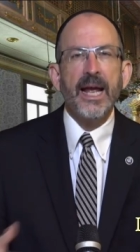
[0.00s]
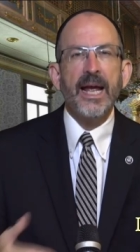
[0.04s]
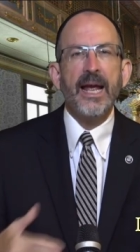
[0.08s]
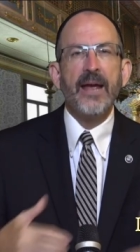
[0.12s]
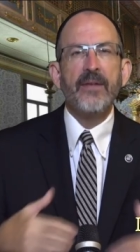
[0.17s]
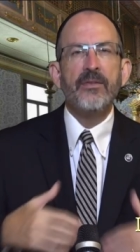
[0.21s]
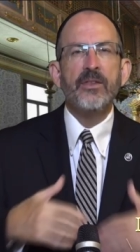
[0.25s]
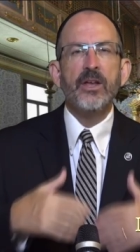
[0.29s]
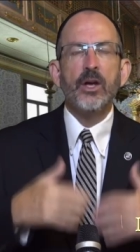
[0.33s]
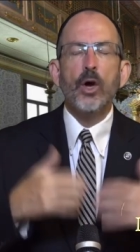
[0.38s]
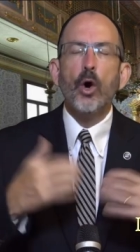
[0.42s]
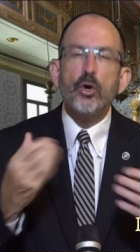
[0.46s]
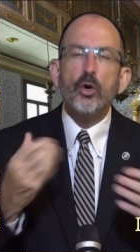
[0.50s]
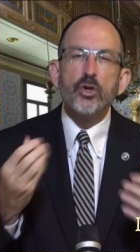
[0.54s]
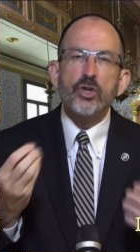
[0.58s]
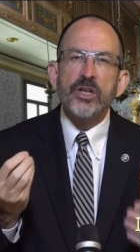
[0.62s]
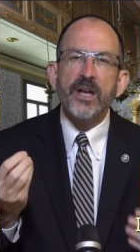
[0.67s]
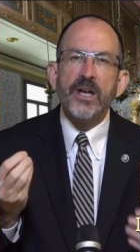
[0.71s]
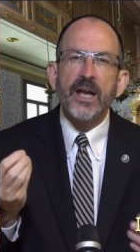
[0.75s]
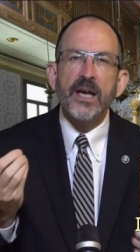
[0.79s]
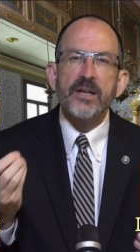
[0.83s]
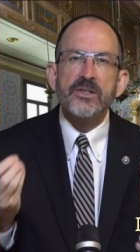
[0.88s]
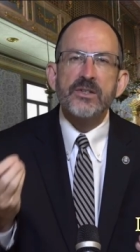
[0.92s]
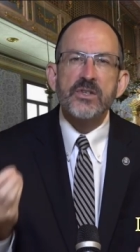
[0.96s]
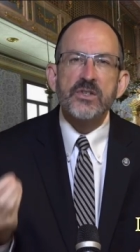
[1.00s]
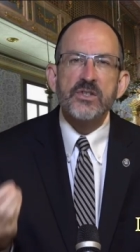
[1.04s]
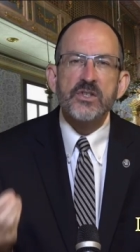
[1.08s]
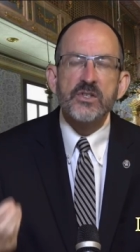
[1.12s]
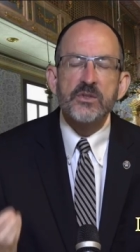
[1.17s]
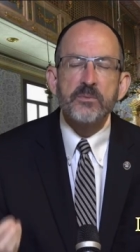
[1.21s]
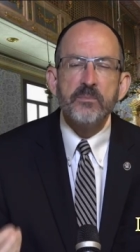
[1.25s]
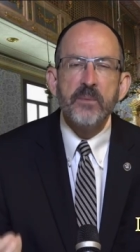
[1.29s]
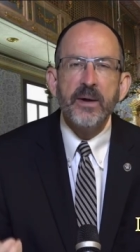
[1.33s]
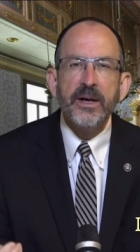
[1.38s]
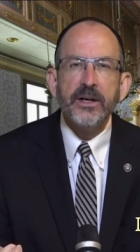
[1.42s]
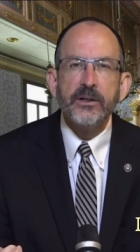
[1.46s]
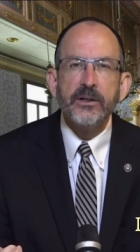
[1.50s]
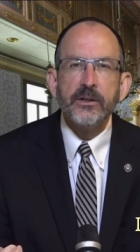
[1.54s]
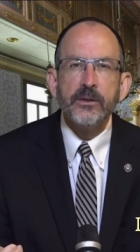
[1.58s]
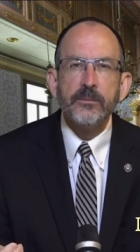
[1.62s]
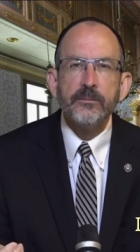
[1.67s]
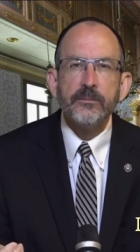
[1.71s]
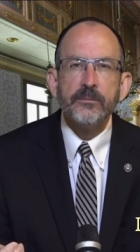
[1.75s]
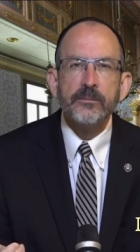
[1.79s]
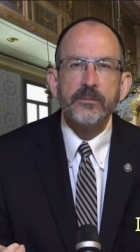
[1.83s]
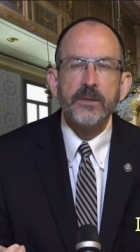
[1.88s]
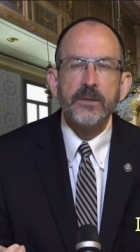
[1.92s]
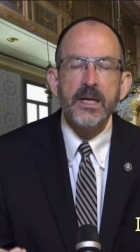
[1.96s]
and the ocean has a
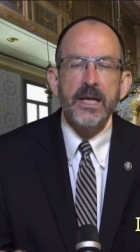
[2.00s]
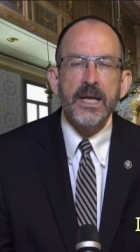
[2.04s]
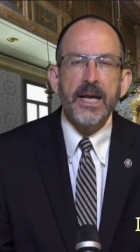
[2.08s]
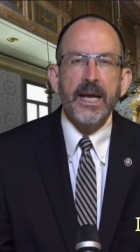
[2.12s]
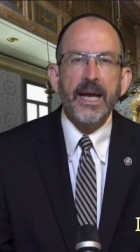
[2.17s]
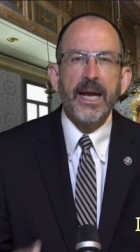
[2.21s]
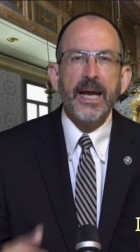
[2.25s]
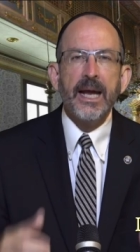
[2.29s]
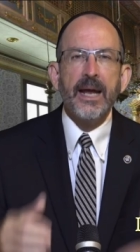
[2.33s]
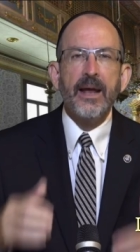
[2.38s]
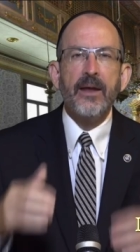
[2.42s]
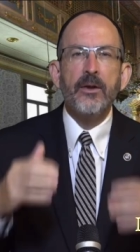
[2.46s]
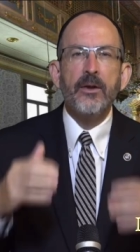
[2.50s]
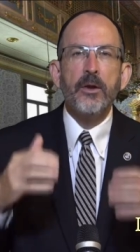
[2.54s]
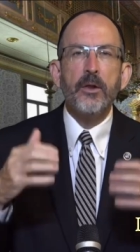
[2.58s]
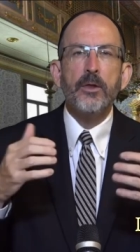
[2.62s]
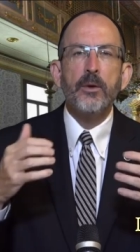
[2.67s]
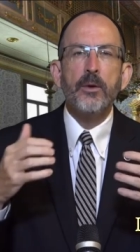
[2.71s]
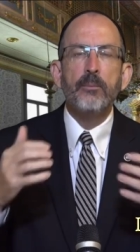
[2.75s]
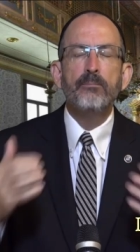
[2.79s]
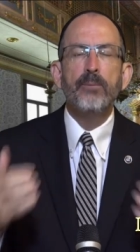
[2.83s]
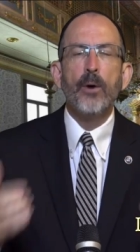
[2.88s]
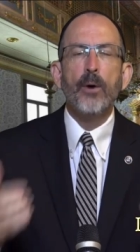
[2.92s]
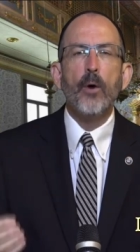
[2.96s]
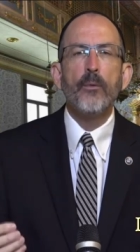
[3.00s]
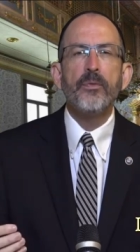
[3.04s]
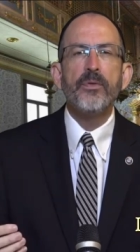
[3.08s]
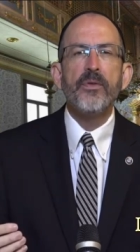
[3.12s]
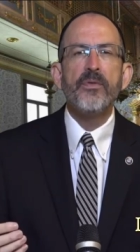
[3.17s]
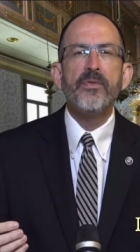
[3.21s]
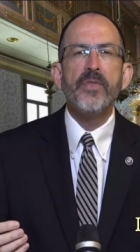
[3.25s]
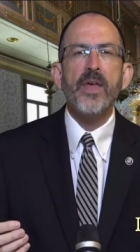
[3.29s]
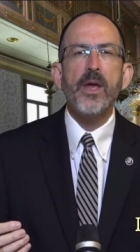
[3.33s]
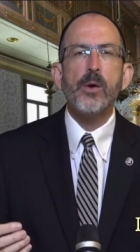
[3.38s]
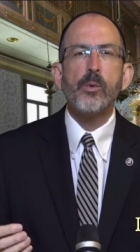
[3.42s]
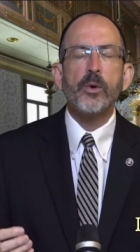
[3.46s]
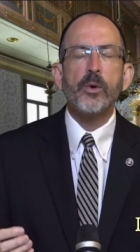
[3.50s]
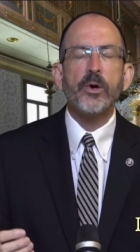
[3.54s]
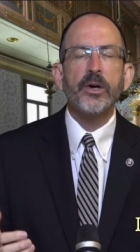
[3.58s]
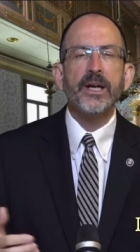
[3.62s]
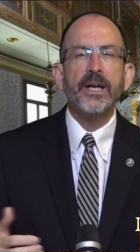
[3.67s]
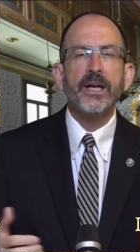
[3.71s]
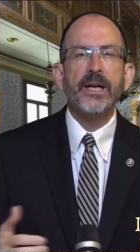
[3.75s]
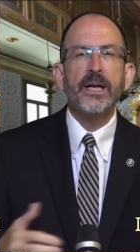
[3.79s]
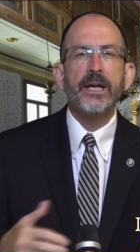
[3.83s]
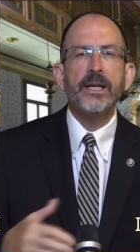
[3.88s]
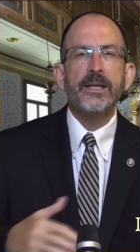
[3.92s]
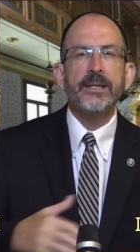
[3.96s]
smell, and the boat that they were
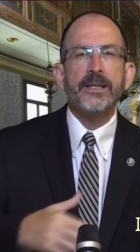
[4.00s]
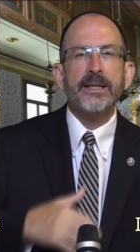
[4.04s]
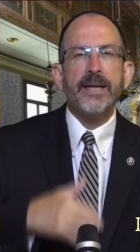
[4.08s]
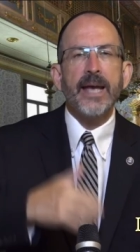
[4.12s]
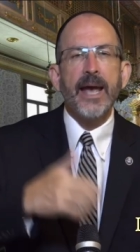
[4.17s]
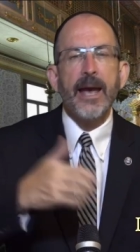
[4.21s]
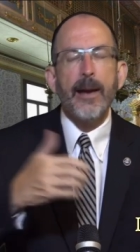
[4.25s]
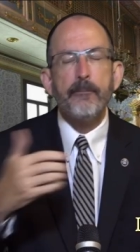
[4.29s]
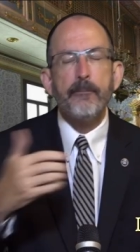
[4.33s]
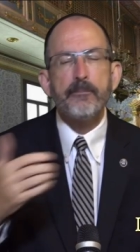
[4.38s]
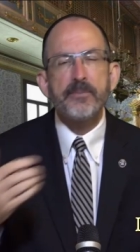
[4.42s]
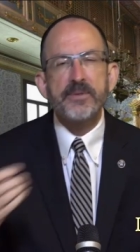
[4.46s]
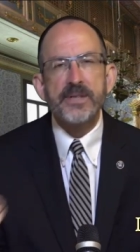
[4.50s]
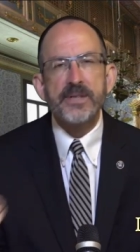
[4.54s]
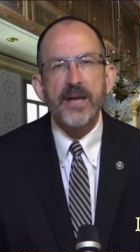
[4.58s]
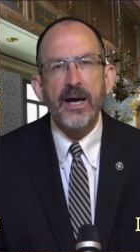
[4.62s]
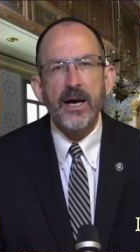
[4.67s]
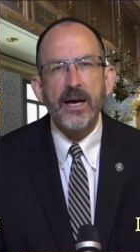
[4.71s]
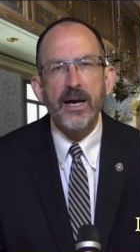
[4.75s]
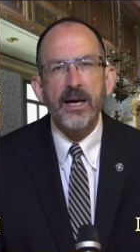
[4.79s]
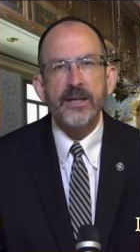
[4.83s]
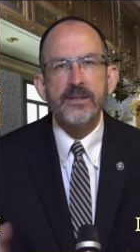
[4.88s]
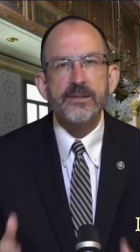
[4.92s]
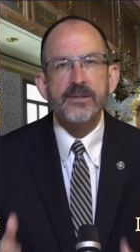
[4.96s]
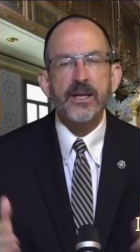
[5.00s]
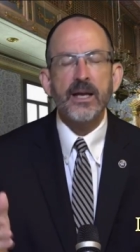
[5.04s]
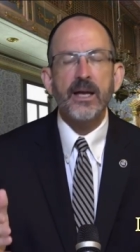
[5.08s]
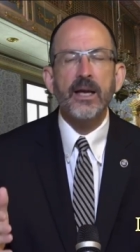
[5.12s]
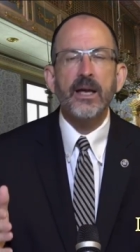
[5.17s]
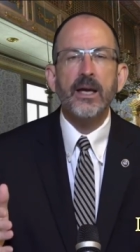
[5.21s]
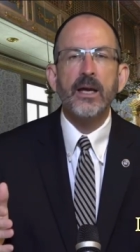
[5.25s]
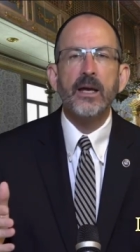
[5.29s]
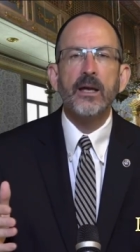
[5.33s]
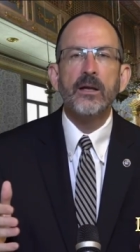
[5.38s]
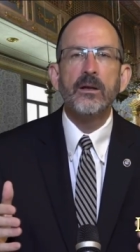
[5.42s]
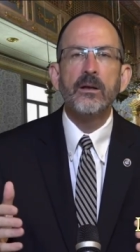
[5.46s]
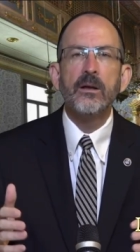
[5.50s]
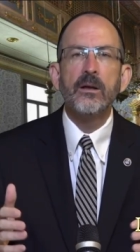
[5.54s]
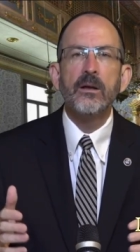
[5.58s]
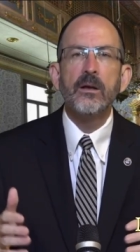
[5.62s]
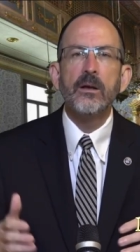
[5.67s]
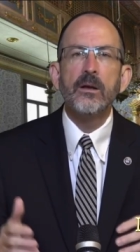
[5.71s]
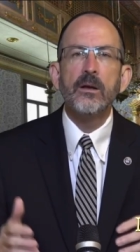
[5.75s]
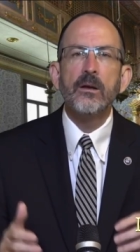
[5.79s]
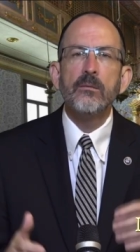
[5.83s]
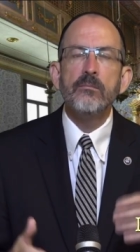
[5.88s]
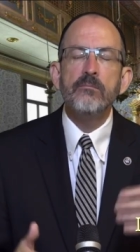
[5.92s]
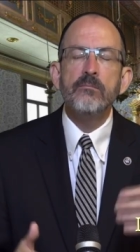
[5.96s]
in capsized, and
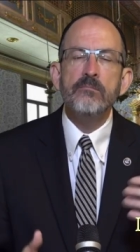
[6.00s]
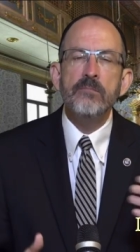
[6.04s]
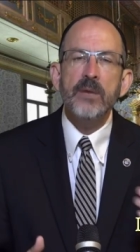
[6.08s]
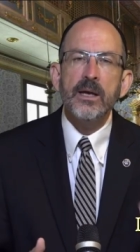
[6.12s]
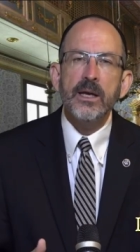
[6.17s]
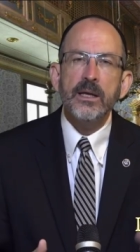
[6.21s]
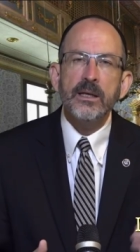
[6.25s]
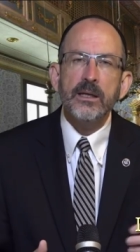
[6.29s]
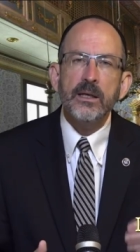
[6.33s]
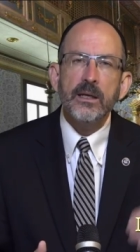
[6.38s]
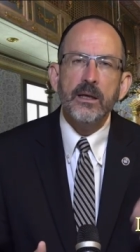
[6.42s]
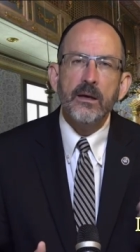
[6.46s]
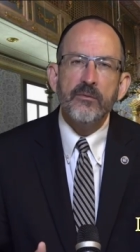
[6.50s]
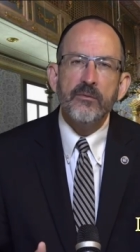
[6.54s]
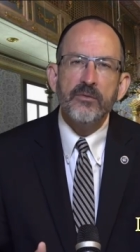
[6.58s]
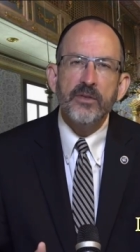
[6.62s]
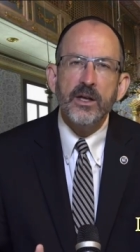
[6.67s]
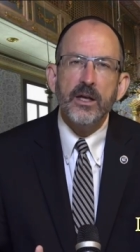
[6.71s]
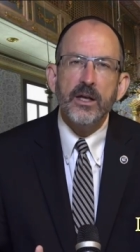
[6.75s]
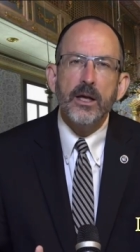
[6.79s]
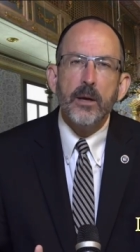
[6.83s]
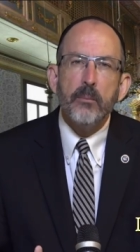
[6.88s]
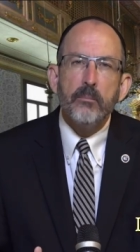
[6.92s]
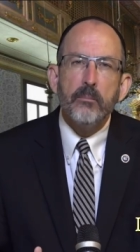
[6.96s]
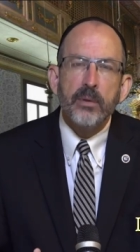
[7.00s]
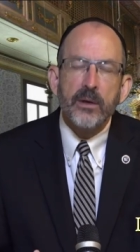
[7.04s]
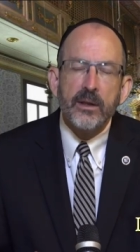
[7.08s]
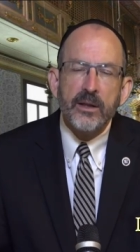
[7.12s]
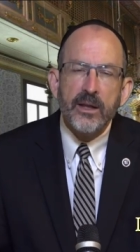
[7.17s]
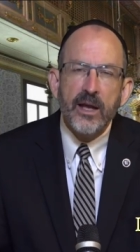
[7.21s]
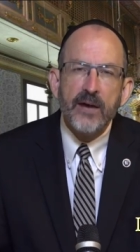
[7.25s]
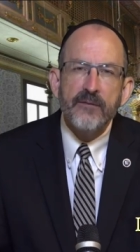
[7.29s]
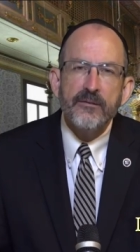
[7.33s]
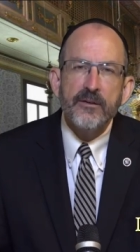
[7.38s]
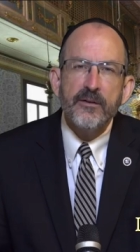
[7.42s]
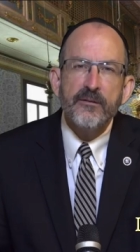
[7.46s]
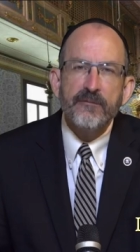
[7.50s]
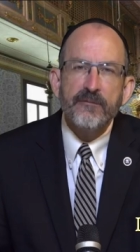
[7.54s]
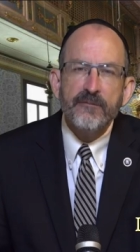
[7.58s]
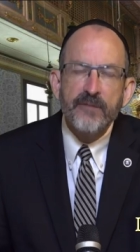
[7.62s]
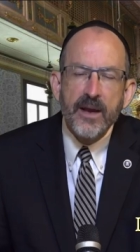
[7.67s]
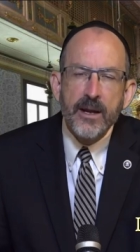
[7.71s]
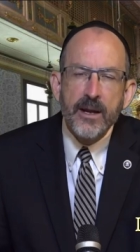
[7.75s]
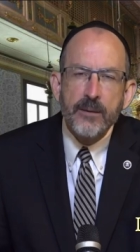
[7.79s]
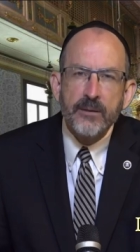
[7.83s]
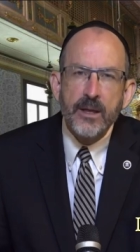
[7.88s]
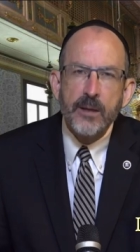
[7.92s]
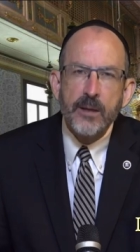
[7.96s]
many of the beloved
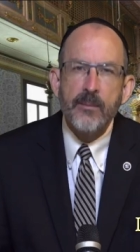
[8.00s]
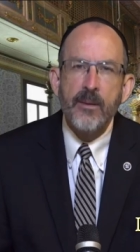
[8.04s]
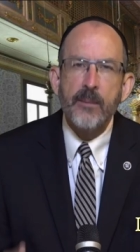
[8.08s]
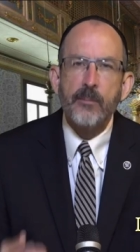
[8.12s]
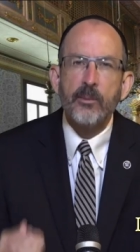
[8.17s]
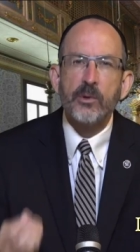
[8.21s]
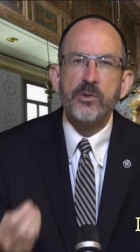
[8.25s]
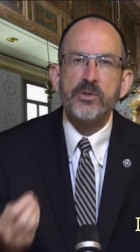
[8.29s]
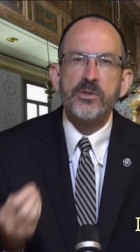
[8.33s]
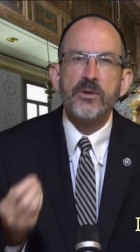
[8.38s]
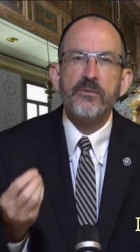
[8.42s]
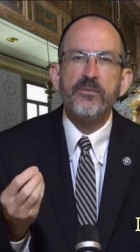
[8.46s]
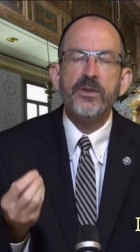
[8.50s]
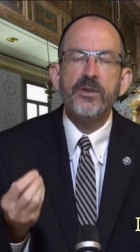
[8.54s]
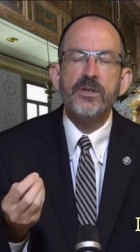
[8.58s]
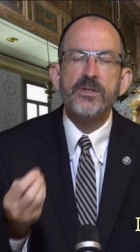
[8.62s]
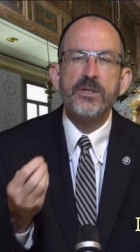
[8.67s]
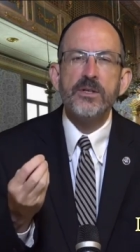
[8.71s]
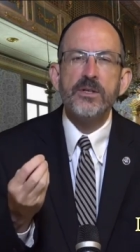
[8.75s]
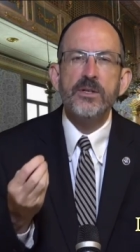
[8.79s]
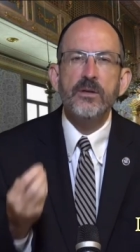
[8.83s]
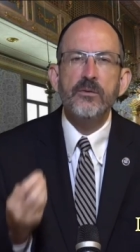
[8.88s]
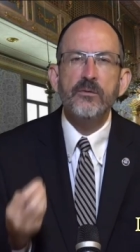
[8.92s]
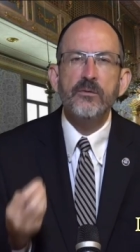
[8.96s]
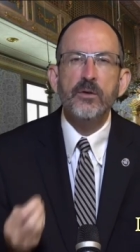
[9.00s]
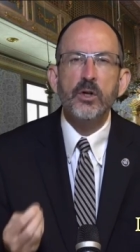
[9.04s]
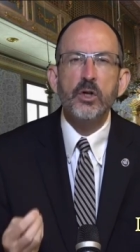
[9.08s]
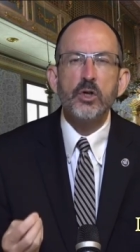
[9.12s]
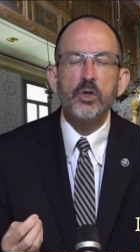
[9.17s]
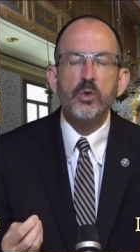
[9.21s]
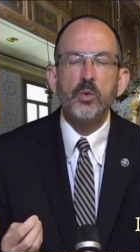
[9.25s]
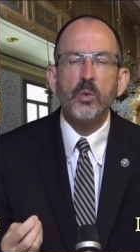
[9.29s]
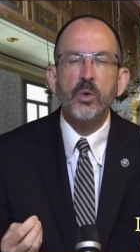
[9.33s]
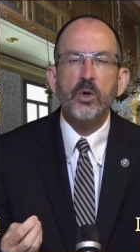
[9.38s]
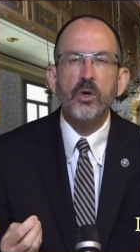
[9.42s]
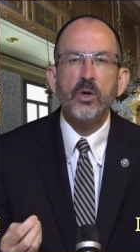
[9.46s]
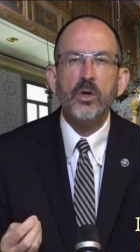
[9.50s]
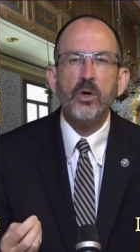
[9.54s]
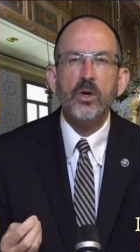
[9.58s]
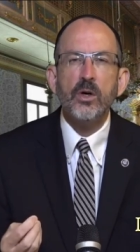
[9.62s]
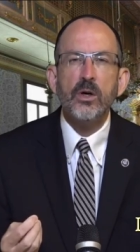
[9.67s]
family members of this individual